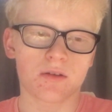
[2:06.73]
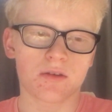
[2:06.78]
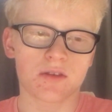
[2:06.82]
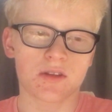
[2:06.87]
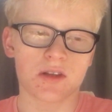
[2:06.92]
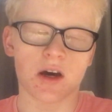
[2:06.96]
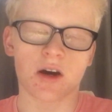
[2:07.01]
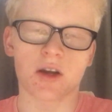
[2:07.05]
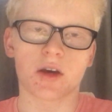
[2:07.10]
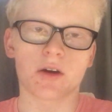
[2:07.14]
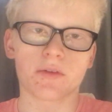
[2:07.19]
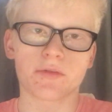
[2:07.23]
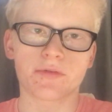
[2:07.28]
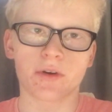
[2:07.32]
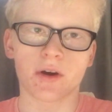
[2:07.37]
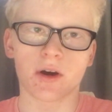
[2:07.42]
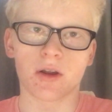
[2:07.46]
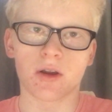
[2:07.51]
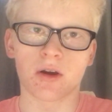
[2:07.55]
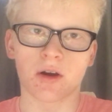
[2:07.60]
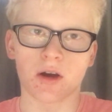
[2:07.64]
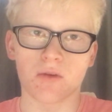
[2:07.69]
Darnell
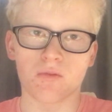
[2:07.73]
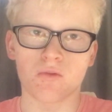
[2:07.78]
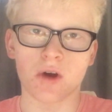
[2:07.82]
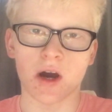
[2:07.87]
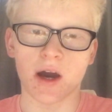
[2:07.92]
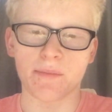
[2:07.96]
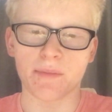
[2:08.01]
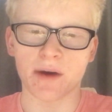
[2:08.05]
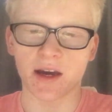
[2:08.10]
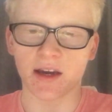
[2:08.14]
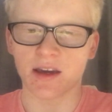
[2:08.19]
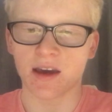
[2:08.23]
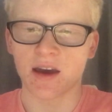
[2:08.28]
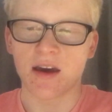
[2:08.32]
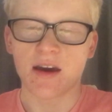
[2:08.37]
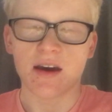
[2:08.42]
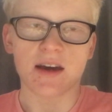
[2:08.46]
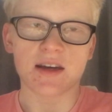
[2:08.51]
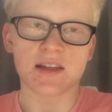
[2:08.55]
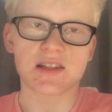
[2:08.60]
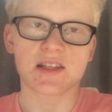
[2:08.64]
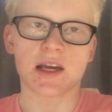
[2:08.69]
Furlong at right back
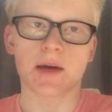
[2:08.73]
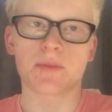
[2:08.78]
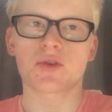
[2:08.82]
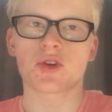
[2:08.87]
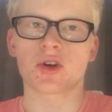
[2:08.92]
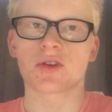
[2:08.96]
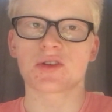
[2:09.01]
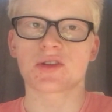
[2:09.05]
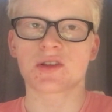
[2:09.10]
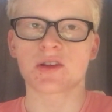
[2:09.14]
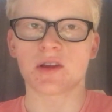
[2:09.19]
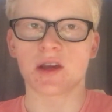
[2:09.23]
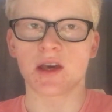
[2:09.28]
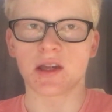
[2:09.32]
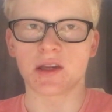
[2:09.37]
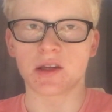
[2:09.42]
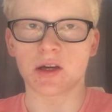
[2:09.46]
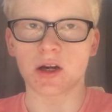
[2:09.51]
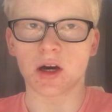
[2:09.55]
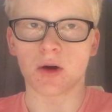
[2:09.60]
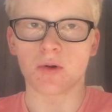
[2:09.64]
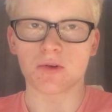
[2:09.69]
and Sam Johnston
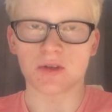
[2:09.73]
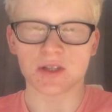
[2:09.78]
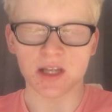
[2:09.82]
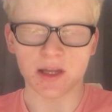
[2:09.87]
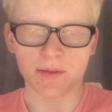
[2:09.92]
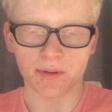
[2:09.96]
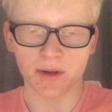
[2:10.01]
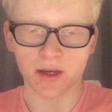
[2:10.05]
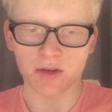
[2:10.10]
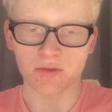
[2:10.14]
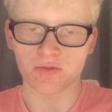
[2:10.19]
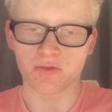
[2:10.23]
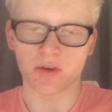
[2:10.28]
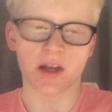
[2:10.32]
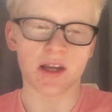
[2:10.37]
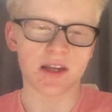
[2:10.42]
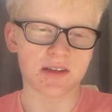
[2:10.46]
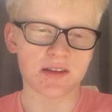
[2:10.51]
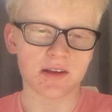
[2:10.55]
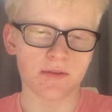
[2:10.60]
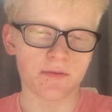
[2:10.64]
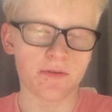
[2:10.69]
in goal. So they played
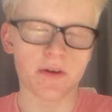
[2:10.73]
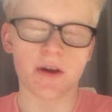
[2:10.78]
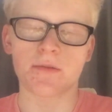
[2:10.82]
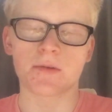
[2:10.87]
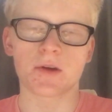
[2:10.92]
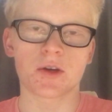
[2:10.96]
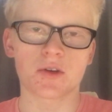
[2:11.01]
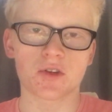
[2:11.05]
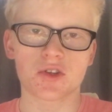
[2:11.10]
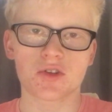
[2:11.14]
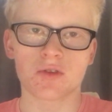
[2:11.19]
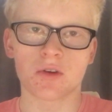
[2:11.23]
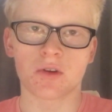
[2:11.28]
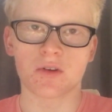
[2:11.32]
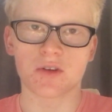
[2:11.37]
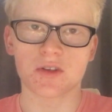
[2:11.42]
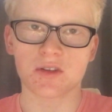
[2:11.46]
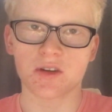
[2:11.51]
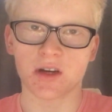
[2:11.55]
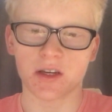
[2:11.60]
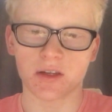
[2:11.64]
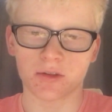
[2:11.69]
a very good strong
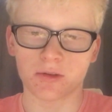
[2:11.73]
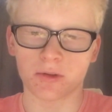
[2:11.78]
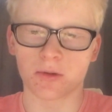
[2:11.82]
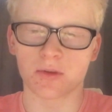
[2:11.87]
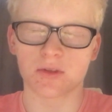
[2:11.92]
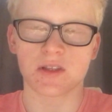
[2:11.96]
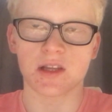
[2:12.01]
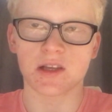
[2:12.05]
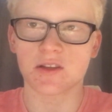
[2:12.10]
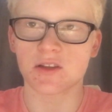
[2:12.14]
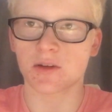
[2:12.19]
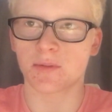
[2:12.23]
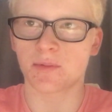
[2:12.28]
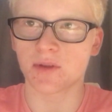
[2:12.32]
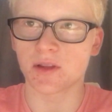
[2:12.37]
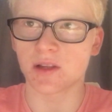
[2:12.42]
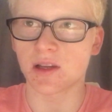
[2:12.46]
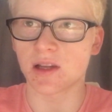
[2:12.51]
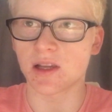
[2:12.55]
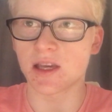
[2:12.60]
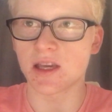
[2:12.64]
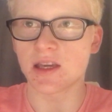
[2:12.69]
side. Of course, they're top of
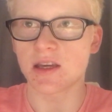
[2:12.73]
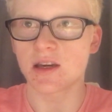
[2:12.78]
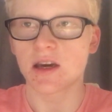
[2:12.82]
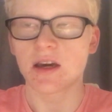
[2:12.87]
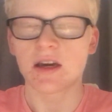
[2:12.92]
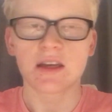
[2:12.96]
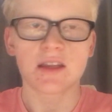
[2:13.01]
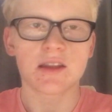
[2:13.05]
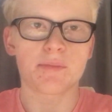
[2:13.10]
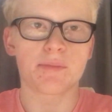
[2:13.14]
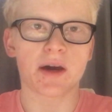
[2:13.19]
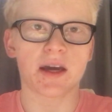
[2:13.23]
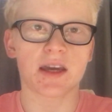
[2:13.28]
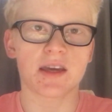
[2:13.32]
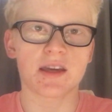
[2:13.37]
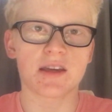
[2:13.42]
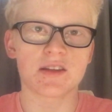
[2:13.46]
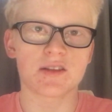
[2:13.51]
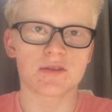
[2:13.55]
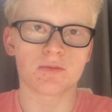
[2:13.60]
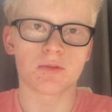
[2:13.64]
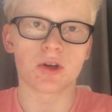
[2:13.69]
the league. The
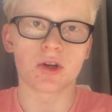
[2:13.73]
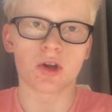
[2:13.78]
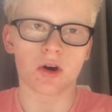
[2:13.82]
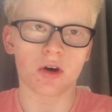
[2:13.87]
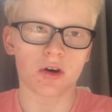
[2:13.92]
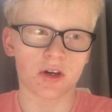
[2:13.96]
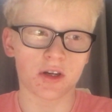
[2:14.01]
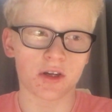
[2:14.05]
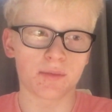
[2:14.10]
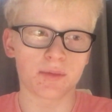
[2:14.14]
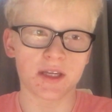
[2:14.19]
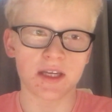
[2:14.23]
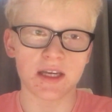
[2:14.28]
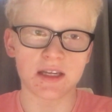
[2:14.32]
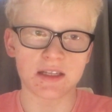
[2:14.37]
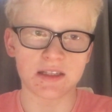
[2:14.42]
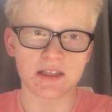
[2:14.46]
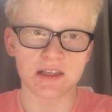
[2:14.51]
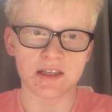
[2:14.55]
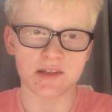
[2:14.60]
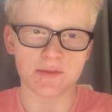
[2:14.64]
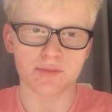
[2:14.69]
Baggies were not going to be
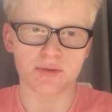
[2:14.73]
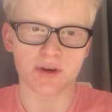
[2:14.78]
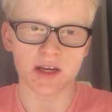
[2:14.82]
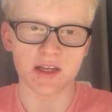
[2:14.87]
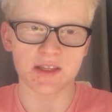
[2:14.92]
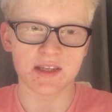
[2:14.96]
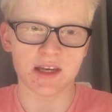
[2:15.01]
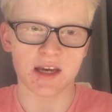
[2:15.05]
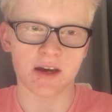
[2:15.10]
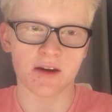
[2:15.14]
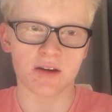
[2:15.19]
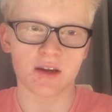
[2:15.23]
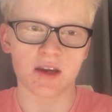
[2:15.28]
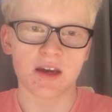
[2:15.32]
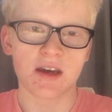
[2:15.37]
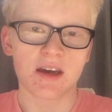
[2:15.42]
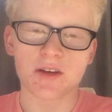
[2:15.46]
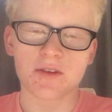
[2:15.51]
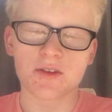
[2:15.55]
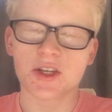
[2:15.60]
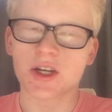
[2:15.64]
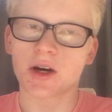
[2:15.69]
easy to break down.
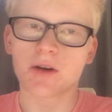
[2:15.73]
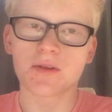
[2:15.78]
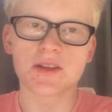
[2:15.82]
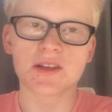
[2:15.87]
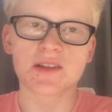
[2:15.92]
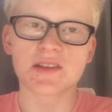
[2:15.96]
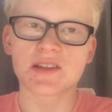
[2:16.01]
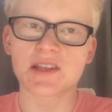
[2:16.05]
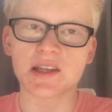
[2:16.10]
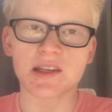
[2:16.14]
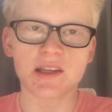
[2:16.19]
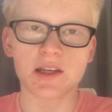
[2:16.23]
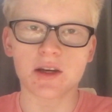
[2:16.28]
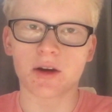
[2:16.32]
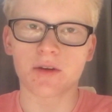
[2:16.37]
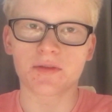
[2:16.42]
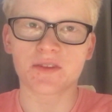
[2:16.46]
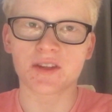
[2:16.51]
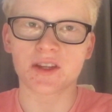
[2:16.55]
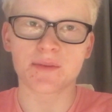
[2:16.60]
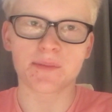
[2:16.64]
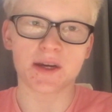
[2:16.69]
So Charlton didn't get
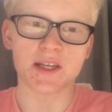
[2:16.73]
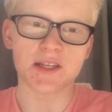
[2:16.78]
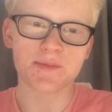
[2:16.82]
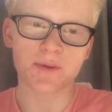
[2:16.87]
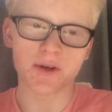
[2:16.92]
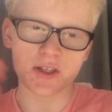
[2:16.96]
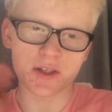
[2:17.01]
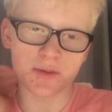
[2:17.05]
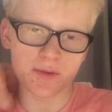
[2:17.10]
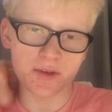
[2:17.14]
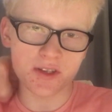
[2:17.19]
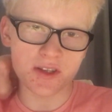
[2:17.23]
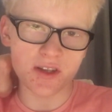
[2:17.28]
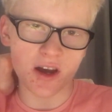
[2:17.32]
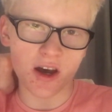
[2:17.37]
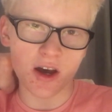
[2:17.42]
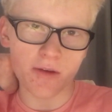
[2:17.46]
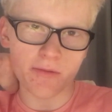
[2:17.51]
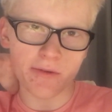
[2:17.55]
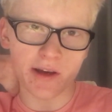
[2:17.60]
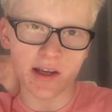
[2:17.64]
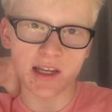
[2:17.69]
off to the best possible
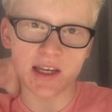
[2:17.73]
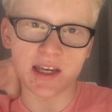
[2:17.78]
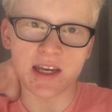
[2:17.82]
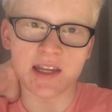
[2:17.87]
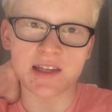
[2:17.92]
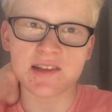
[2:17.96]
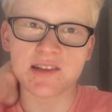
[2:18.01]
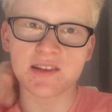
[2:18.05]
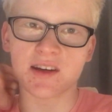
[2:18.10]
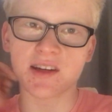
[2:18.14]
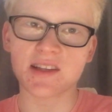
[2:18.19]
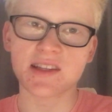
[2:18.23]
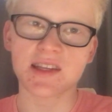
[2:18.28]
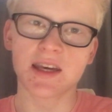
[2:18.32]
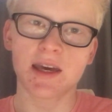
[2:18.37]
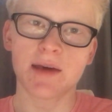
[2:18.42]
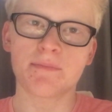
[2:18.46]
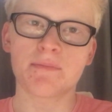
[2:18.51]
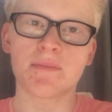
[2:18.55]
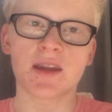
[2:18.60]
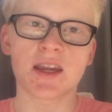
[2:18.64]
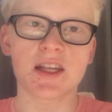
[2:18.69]
start, really. Inside
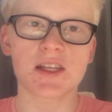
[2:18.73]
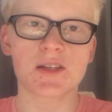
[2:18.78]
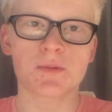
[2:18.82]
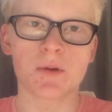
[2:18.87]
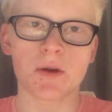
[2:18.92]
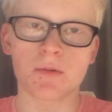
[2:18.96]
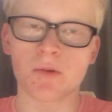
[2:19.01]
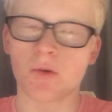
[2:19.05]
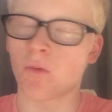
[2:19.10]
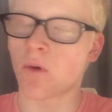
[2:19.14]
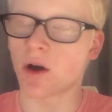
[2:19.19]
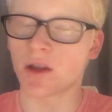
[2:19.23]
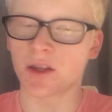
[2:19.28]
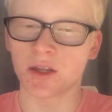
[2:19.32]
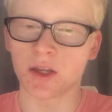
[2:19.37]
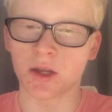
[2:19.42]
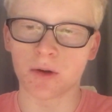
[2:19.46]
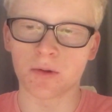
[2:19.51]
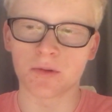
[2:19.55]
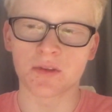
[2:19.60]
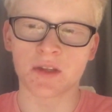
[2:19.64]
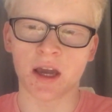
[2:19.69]
10 minutes, we were
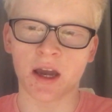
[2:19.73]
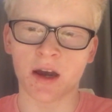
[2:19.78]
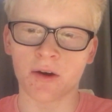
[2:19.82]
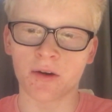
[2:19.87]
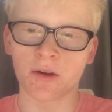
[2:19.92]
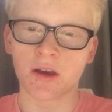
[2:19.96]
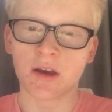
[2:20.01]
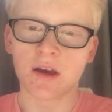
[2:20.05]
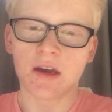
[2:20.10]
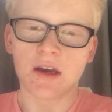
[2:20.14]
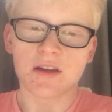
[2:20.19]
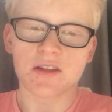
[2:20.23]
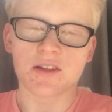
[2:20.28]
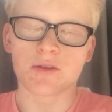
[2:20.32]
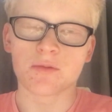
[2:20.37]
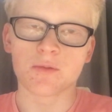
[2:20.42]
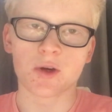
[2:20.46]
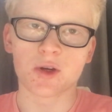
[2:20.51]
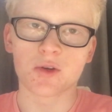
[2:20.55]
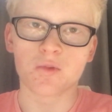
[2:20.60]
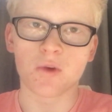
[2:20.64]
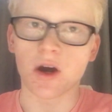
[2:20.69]
1-0 down. Some
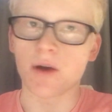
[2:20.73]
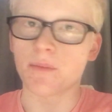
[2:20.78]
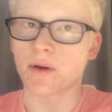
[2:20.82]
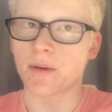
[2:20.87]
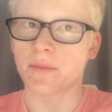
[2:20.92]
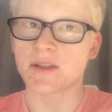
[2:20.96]
good work by